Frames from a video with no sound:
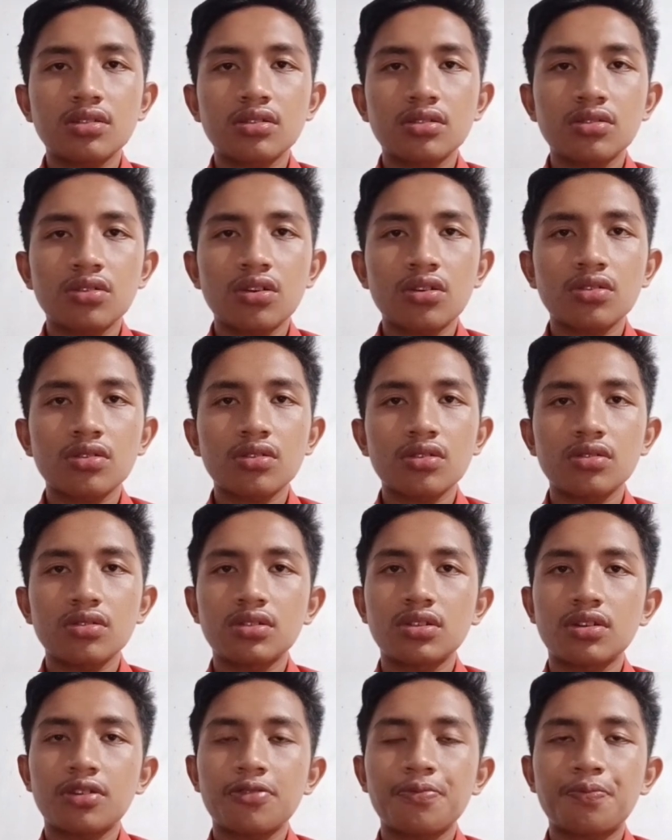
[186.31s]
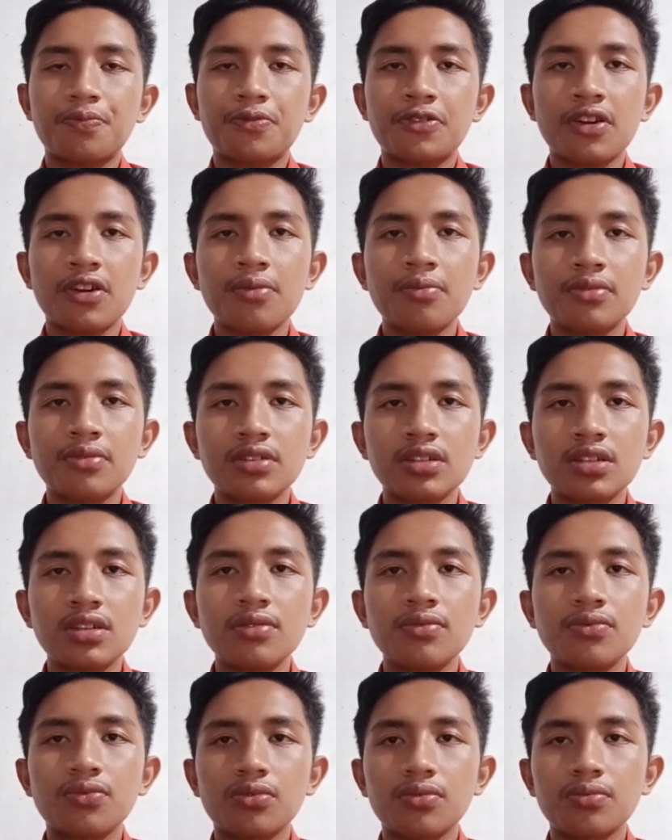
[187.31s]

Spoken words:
not the primary